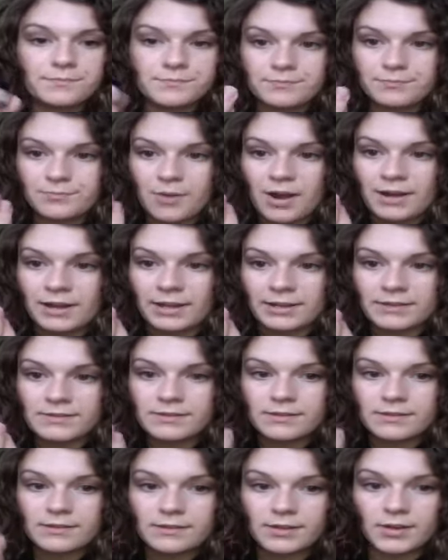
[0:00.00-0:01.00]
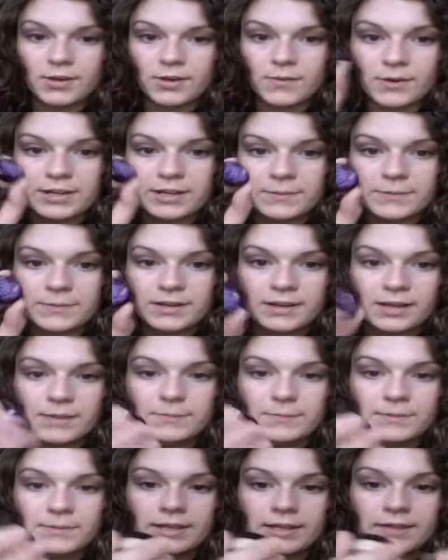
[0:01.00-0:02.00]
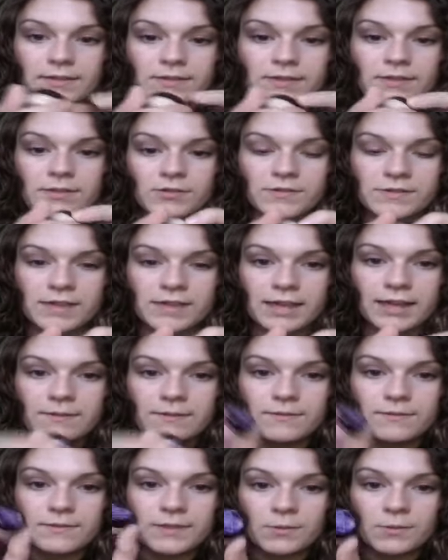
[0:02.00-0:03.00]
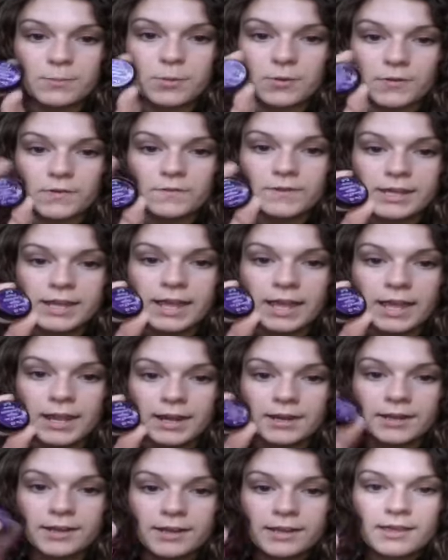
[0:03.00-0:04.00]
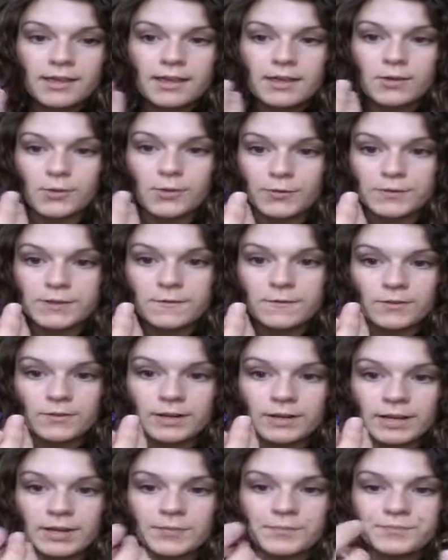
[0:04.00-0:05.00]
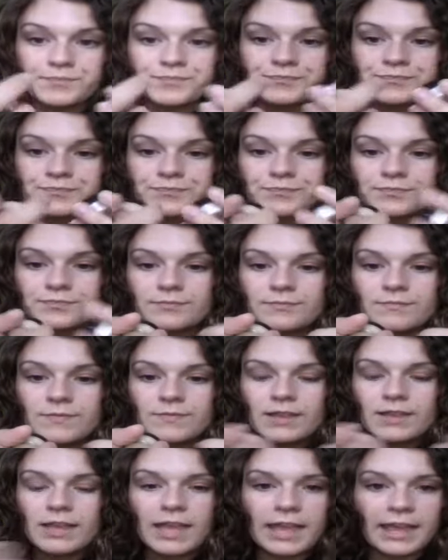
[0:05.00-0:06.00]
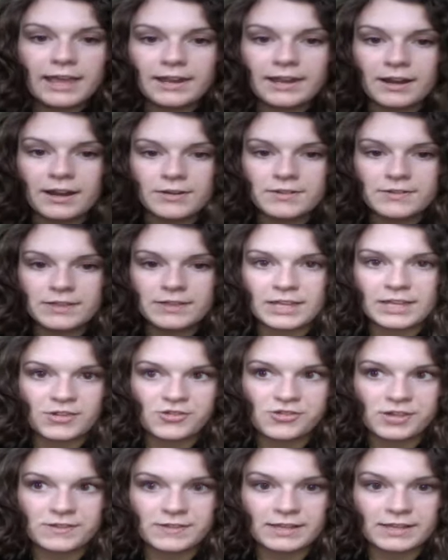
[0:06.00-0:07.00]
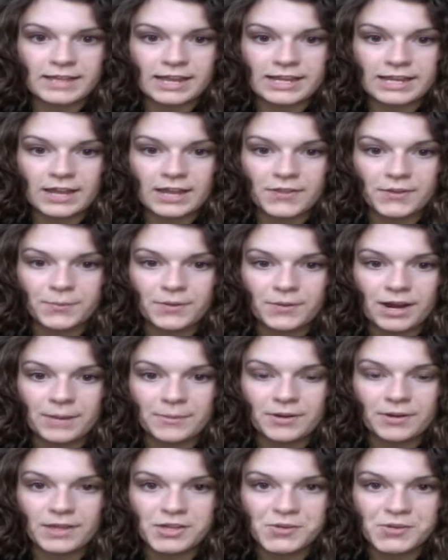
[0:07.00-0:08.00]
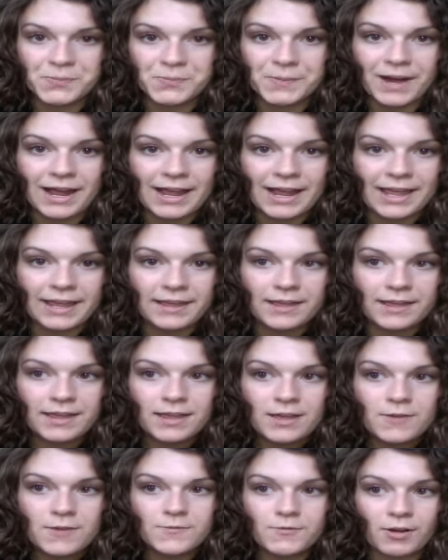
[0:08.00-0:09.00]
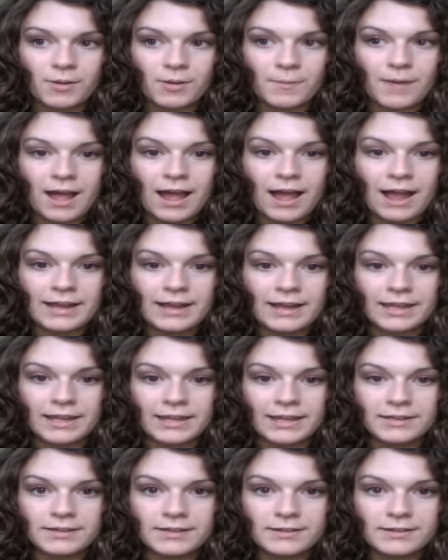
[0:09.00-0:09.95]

products. They're independent companies, they're safe, they're both vegan, cruelty-free. And honestly, it's just like any other primer that you would buy from high-end